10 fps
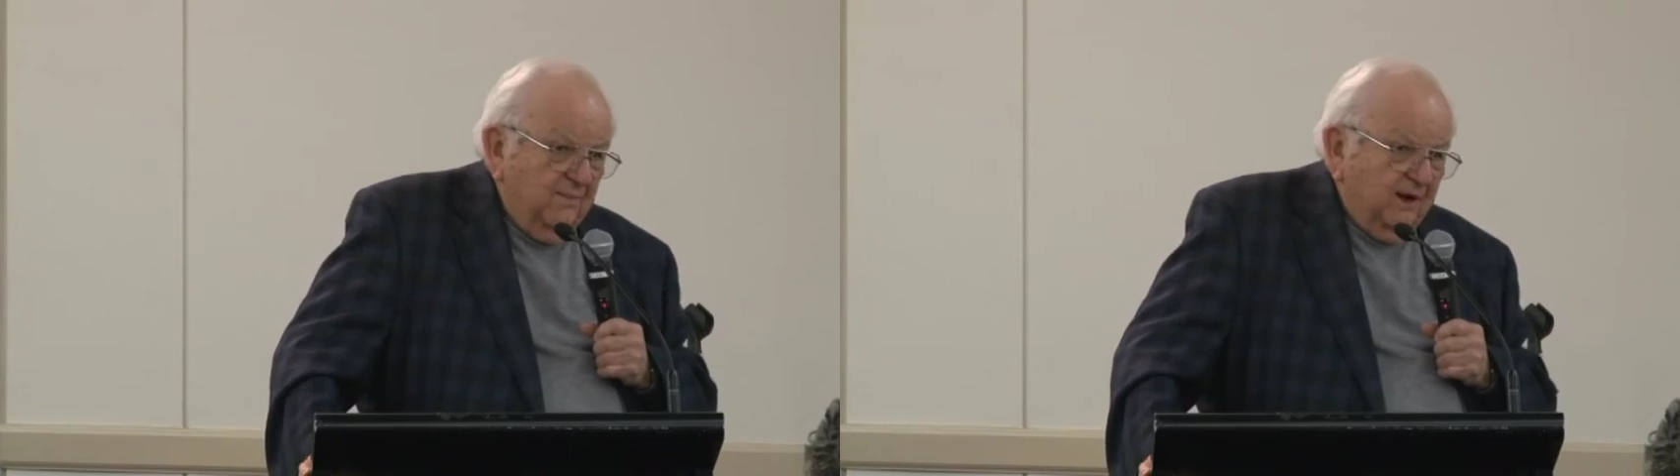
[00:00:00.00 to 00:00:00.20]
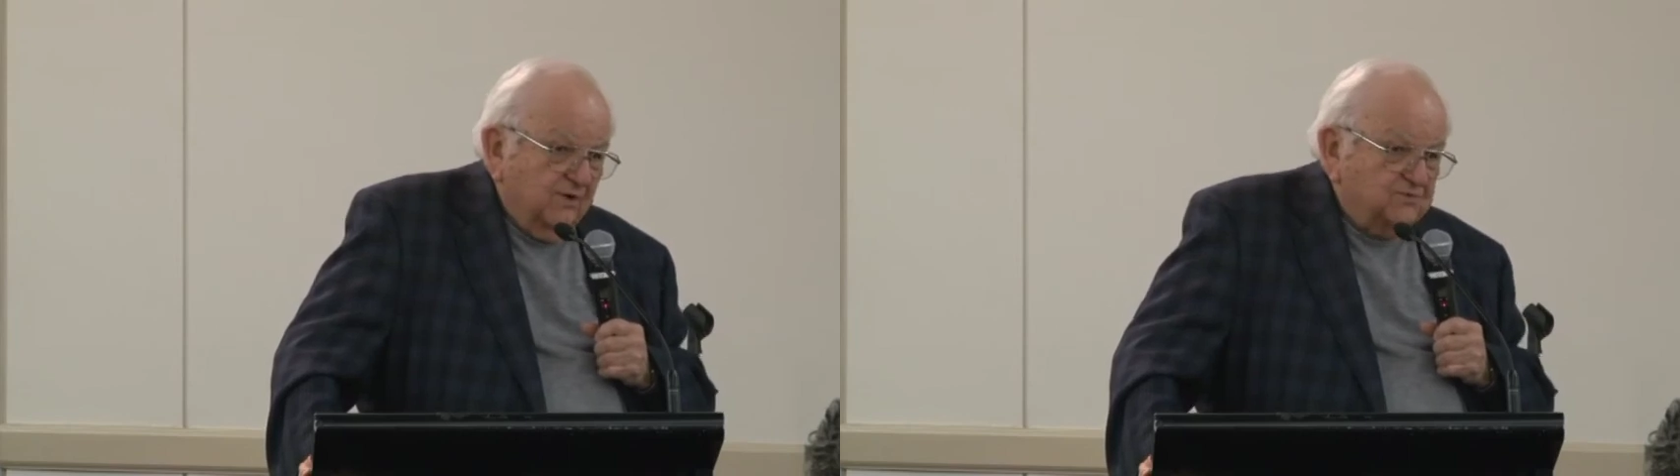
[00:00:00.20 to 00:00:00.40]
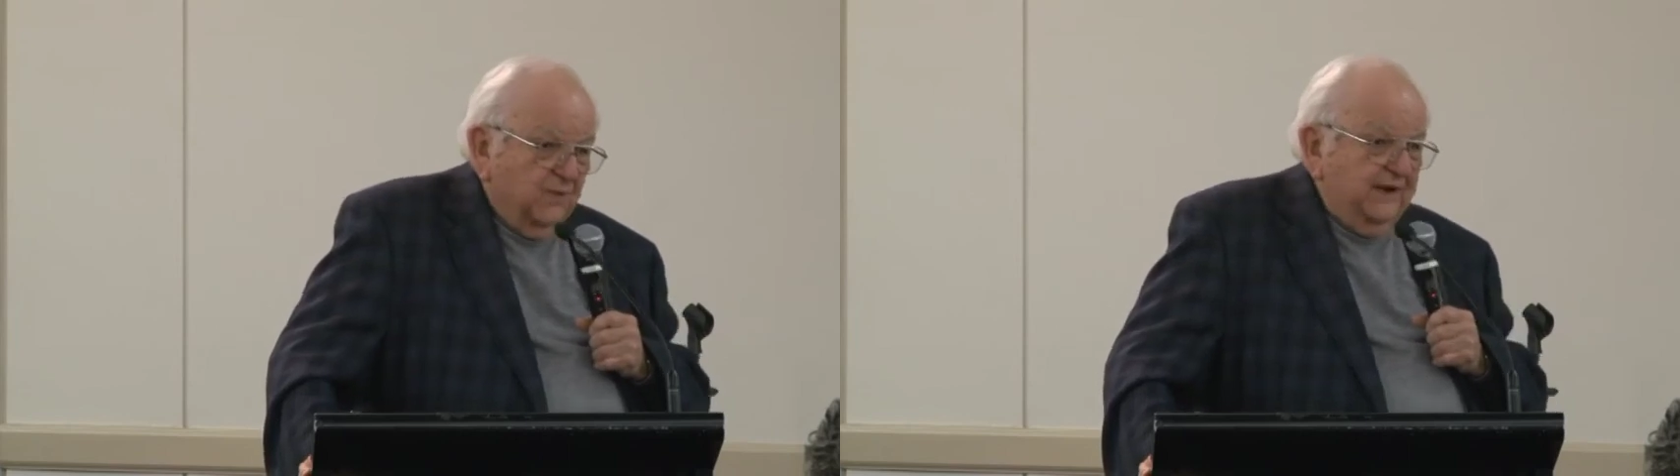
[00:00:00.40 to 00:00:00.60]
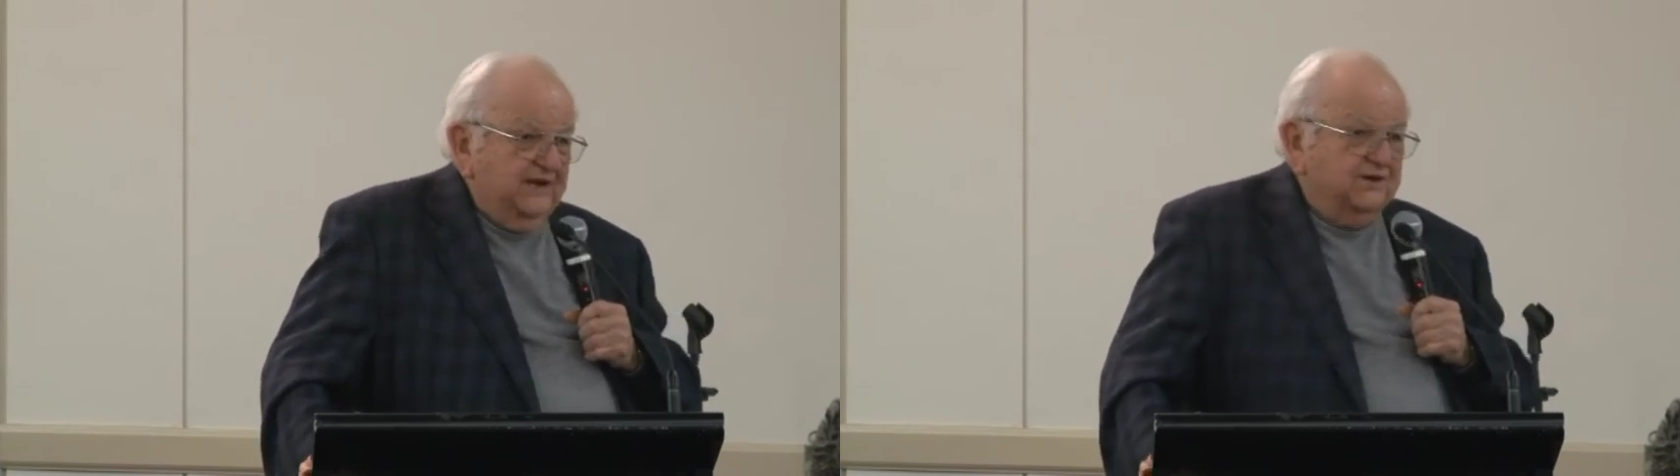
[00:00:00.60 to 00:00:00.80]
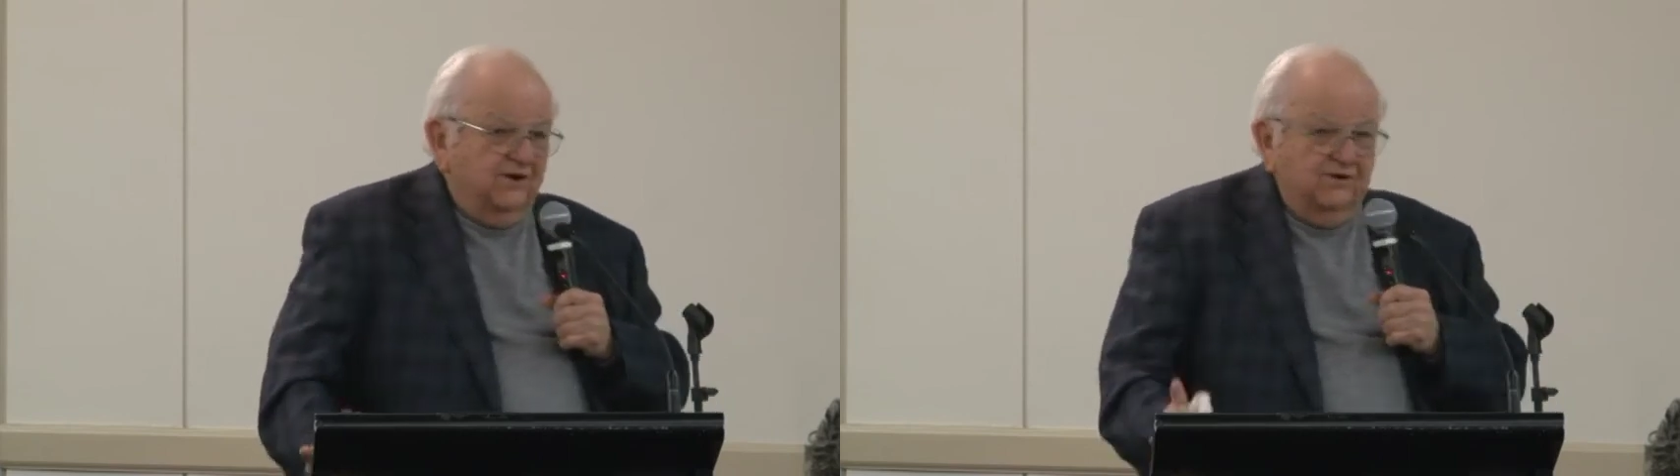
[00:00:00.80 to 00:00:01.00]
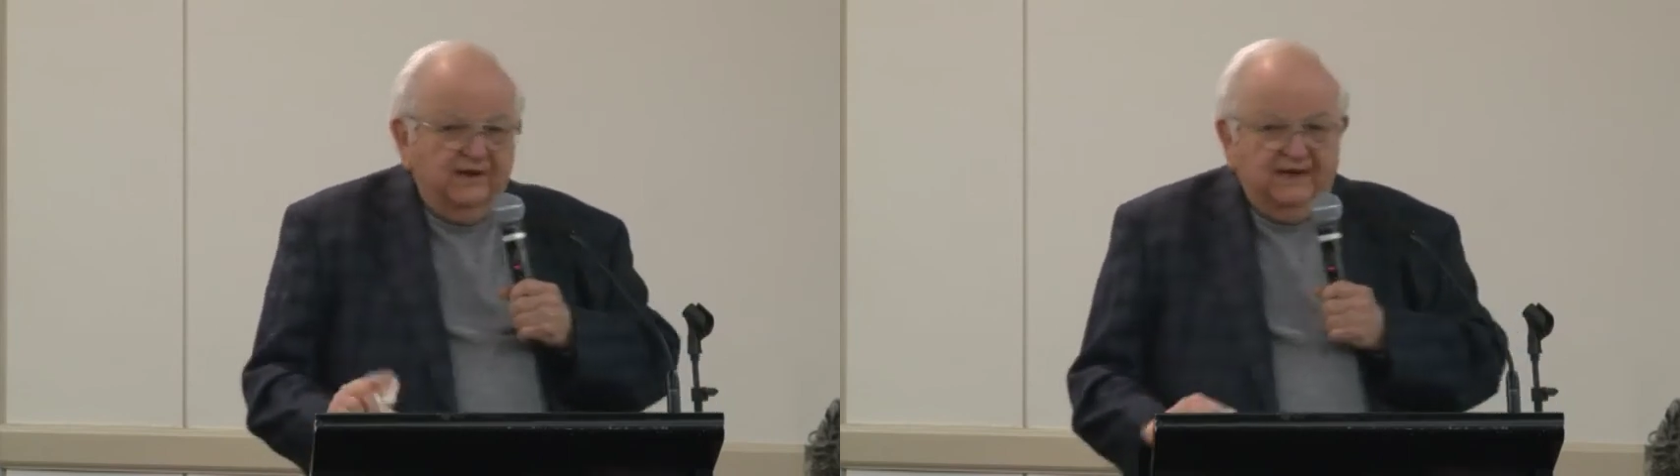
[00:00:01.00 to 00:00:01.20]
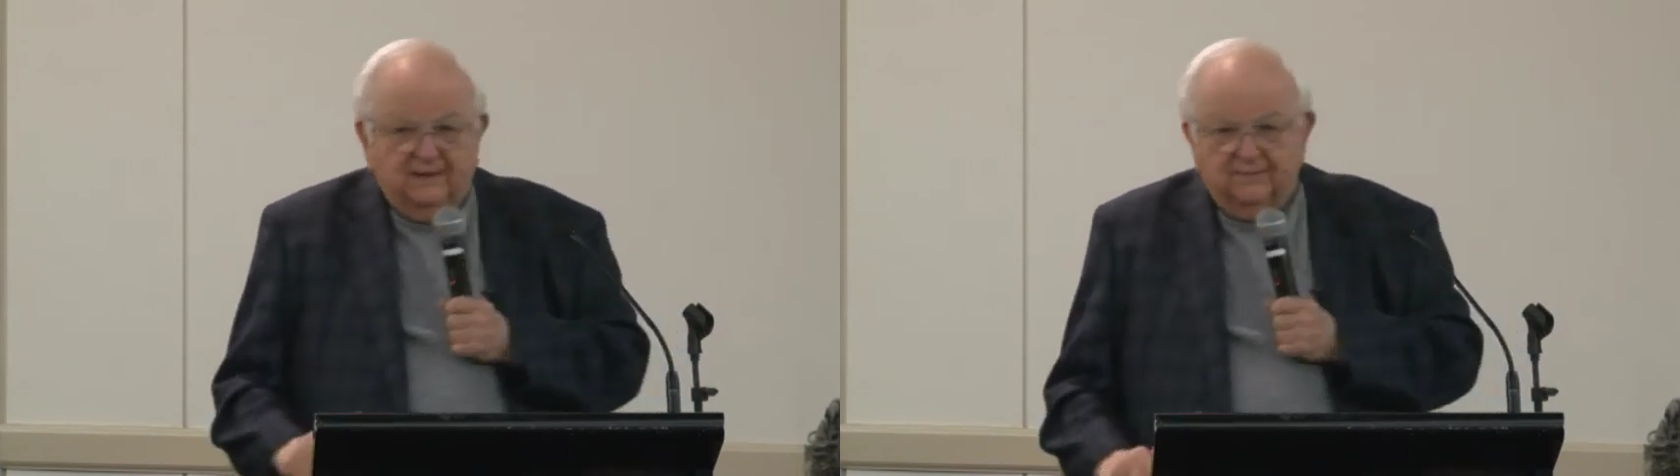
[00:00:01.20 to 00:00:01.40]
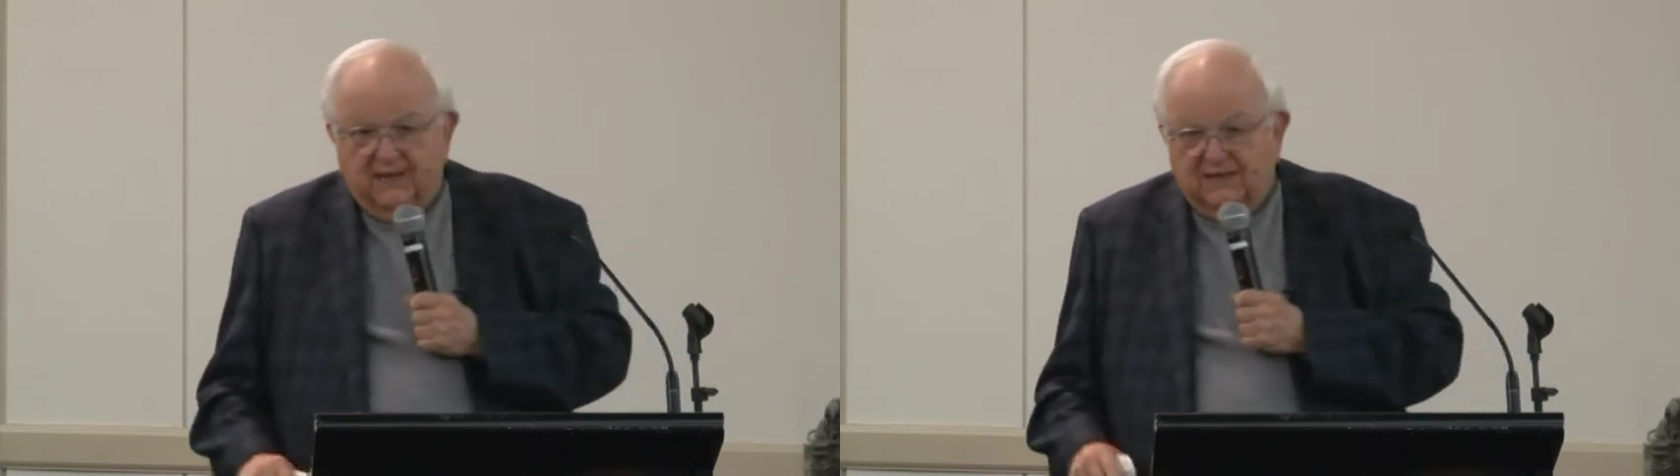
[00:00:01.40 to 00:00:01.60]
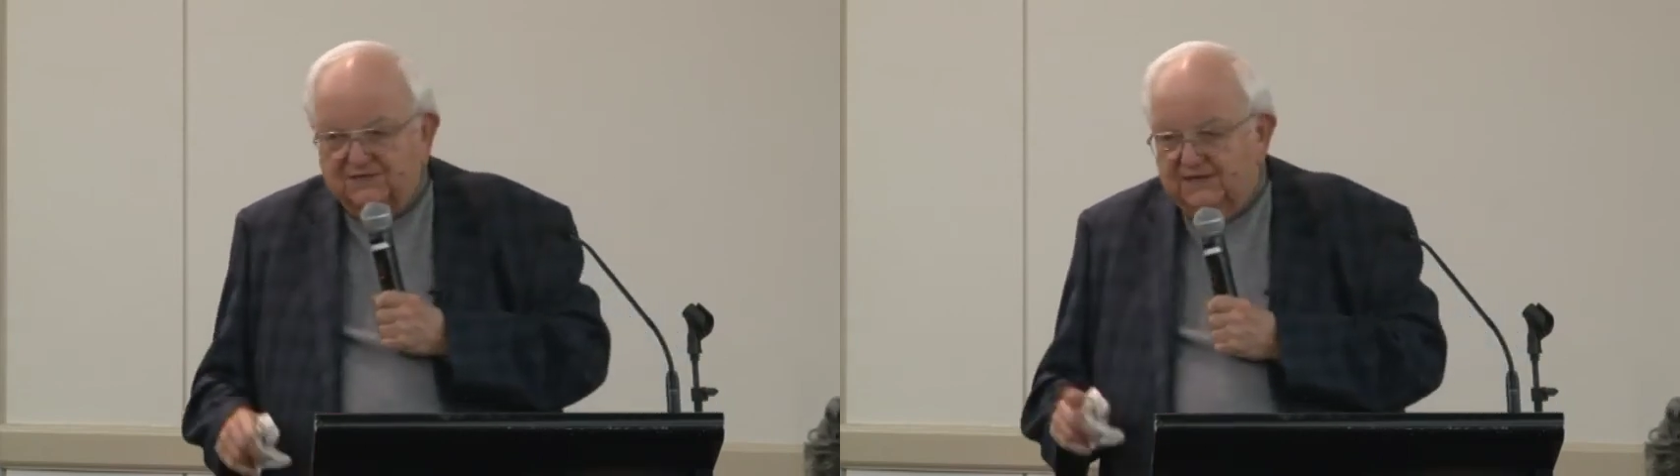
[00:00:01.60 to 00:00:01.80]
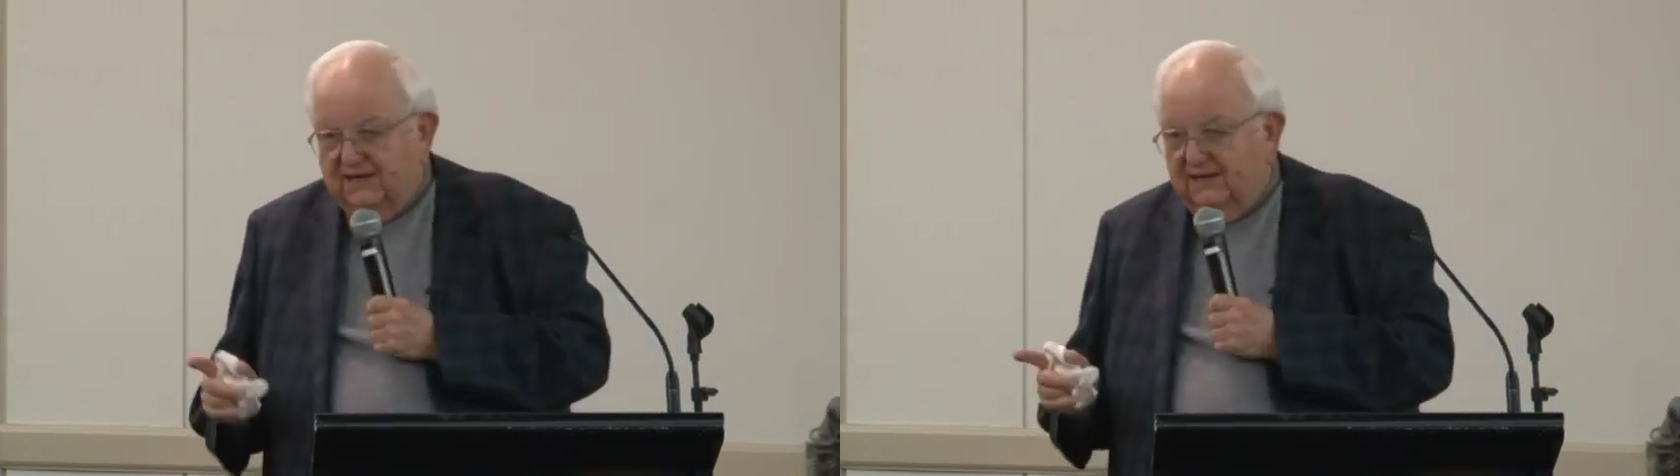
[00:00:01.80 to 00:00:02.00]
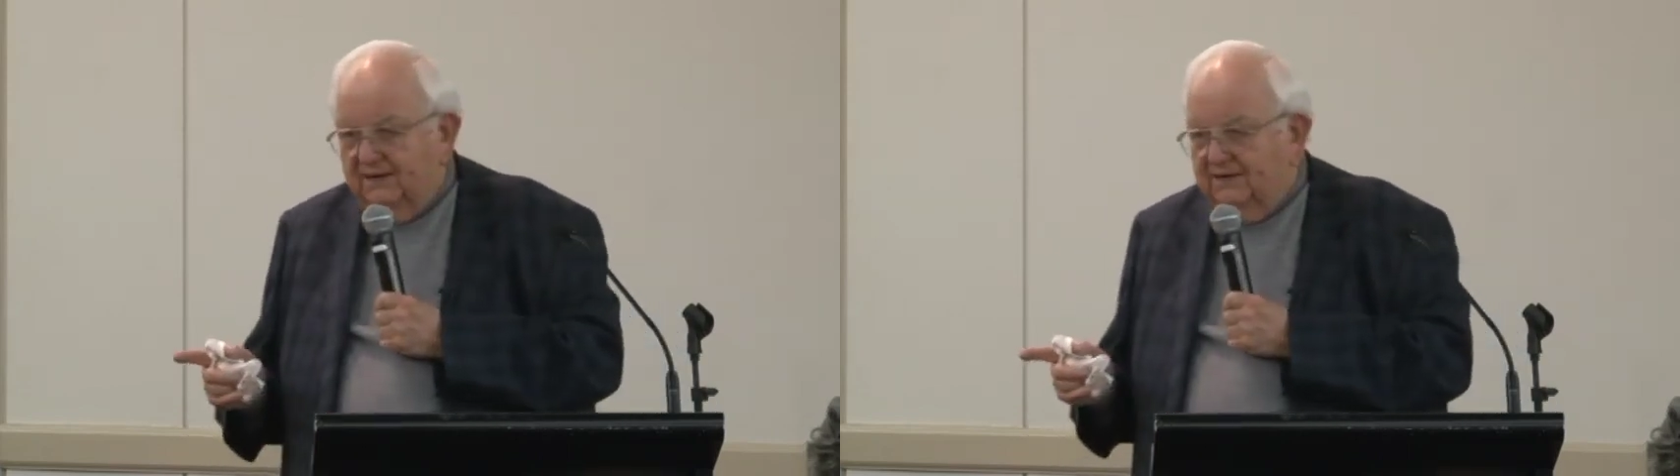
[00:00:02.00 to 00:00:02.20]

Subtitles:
Because when he turned to him and said,